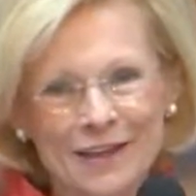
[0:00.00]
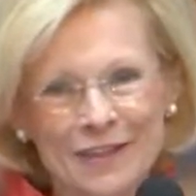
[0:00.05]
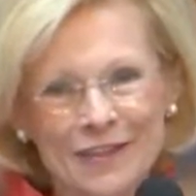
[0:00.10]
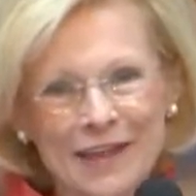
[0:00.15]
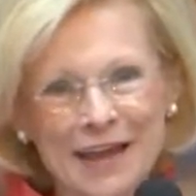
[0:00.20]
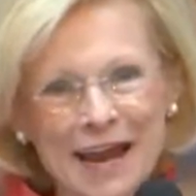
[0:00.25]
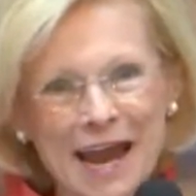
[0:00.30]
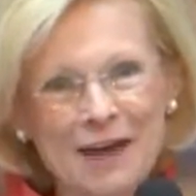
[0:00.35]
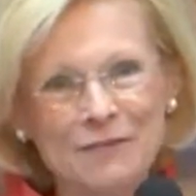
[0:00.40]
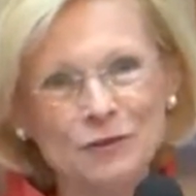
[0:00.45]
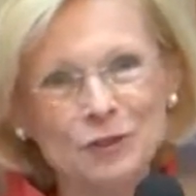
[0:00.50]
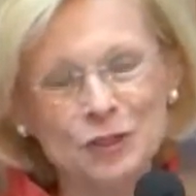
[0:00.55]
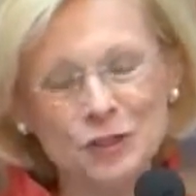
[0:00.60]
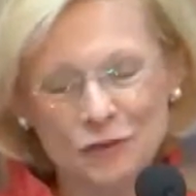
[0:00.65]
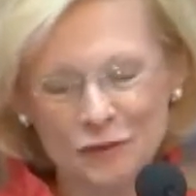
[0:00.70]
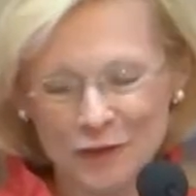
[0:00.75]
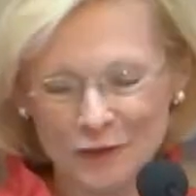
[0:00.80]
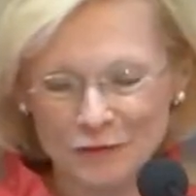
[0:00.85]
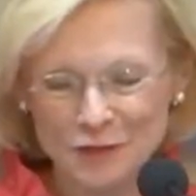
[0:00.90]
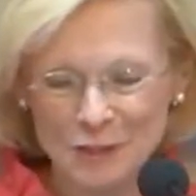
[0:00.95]
They averaged
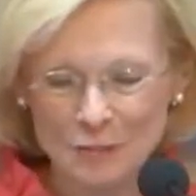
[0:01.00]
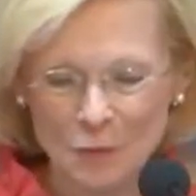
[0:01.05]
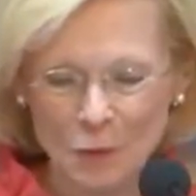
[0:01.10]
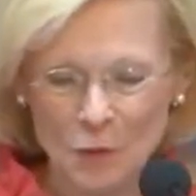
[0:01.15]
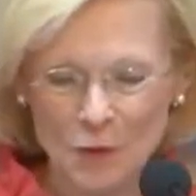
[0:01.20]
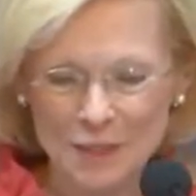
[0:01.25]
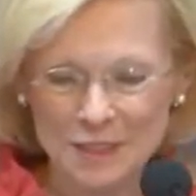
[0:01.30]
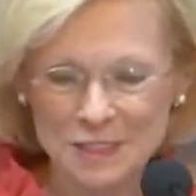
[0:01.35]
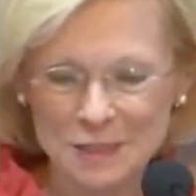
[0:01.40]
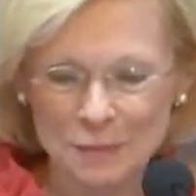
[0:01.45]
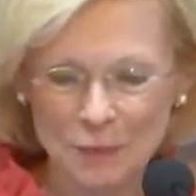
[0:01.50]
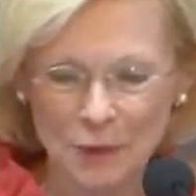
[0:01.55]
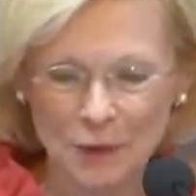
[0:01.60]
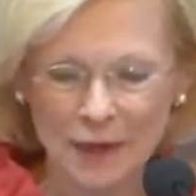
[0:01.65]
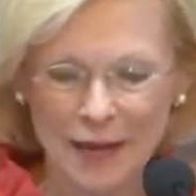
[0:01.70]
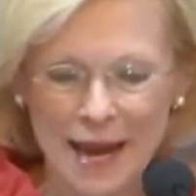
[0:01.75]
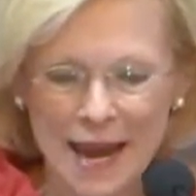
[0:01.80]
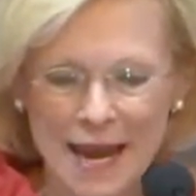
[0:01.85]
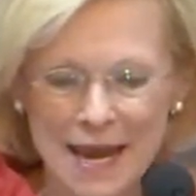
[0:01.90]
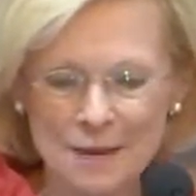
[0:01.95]
50 points per
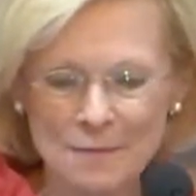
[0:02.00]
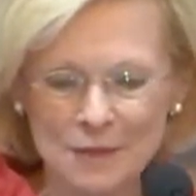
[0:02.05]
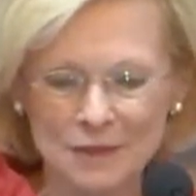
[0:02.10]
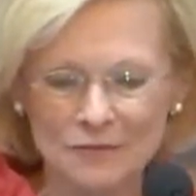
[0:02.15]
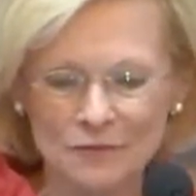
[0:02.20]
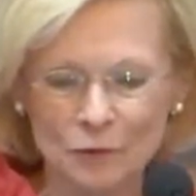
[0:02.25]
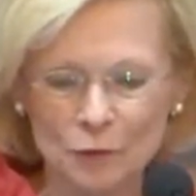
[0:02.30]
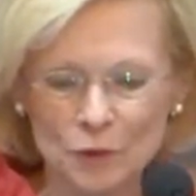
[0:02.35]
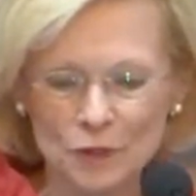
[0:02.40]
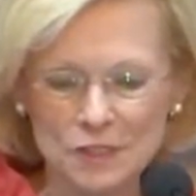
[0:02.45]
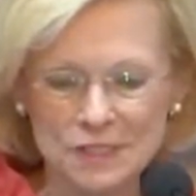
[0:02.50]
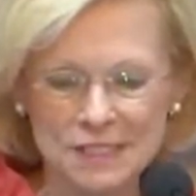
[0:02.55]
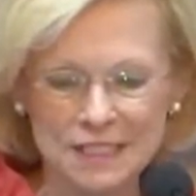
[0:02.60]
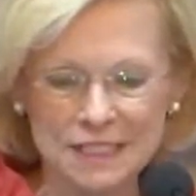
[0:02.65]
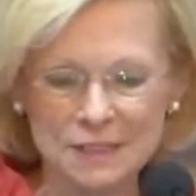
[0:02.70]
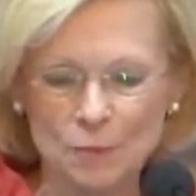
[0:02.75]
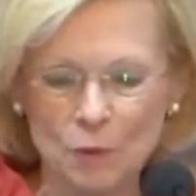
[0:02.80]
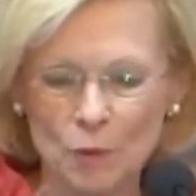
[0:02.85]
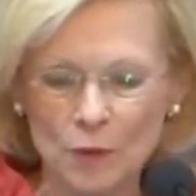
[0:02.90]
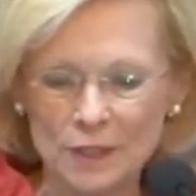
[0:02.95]
game and
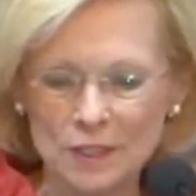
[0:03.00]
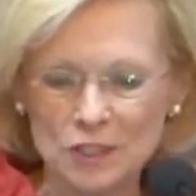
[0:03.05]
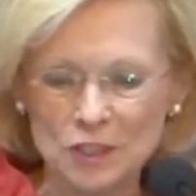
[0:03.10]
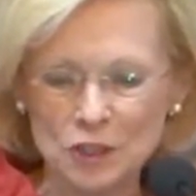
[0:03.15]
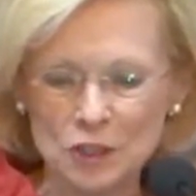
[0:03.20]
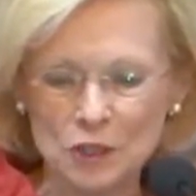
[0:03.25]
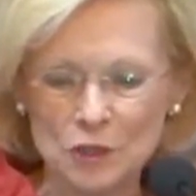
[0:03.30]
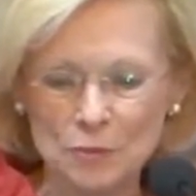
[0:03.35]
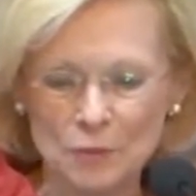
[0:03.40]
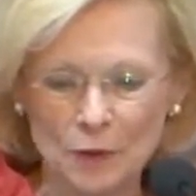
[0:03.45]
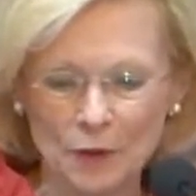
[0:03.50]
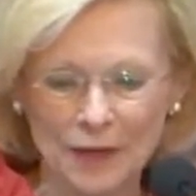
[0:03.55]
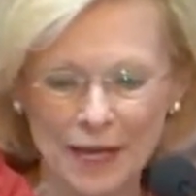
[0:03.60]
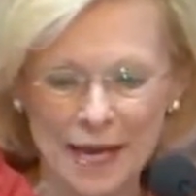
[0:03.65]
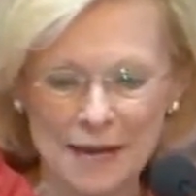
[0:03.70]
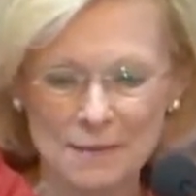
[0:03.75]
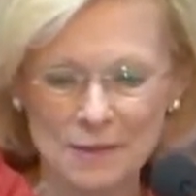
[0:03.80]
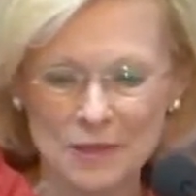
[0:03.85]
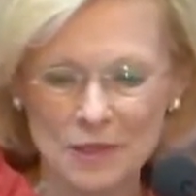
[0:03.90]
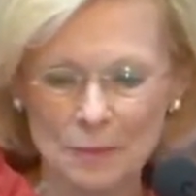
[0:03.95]
46.2 per
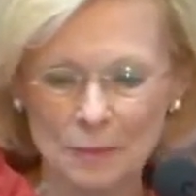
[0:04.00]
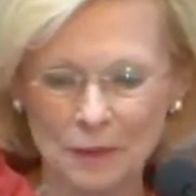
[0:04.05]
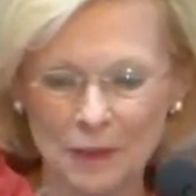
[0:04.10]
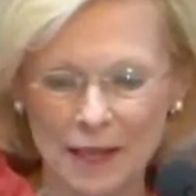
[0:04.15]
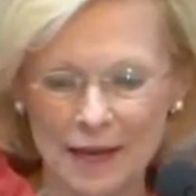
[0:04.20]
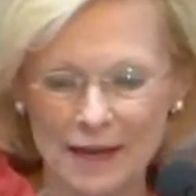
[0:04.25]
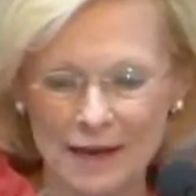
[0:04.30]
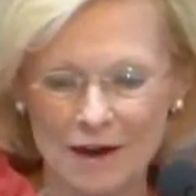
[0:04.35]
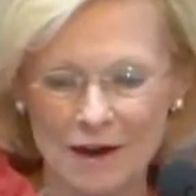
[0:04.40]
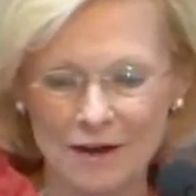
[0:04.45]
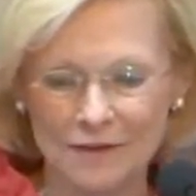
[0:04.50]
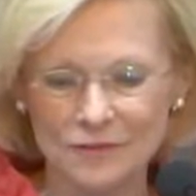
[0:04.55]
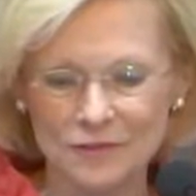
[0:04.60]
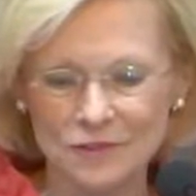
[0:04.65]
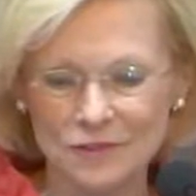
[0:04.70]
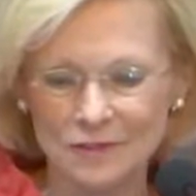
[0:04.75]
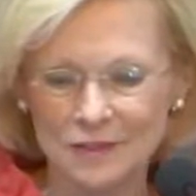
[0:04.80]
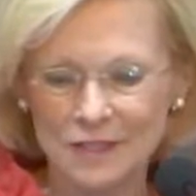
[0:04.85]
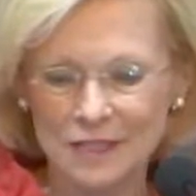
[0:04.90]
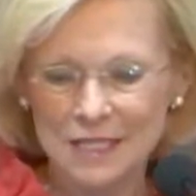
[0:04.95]
game in the playoffs.